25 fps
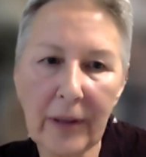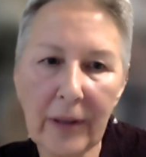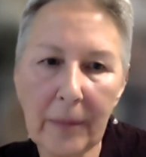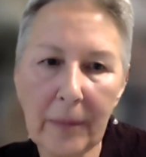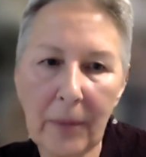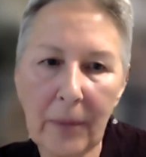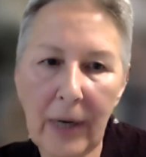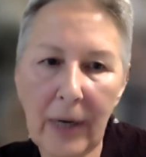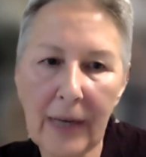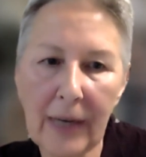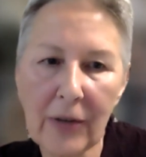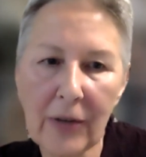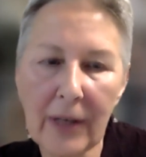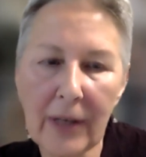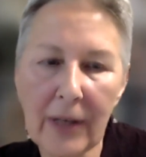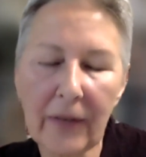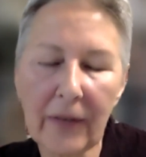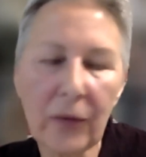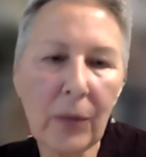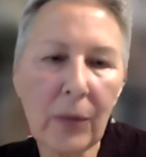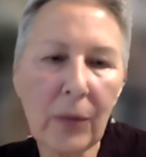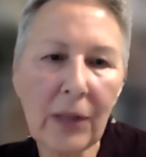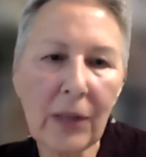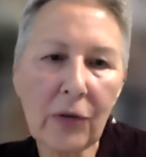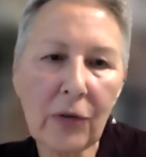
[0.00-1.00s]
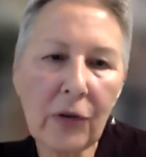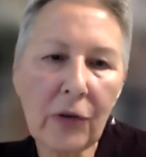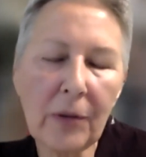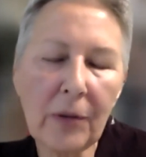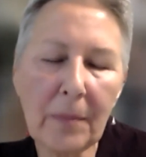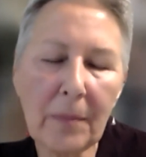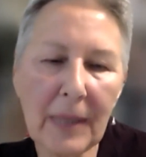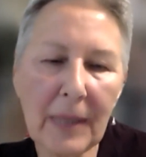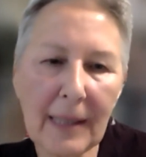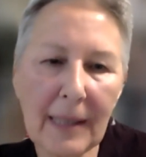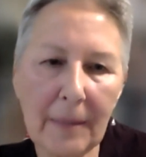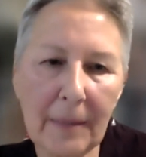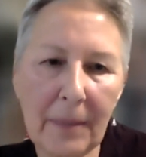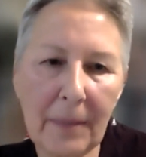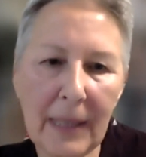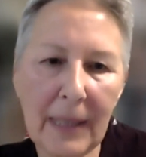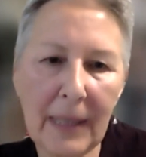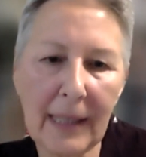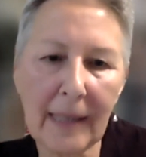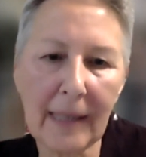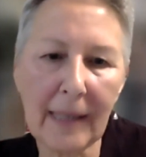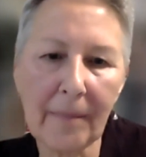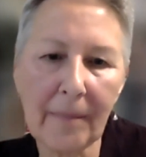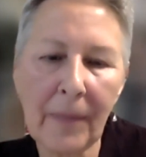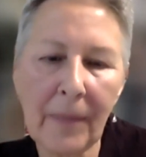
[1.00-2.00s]
project. So we shouldn't be
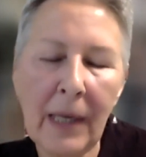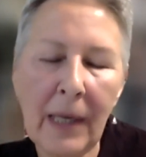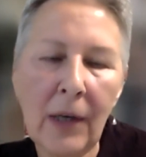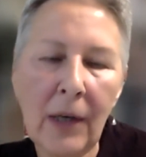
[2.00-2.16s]
competing.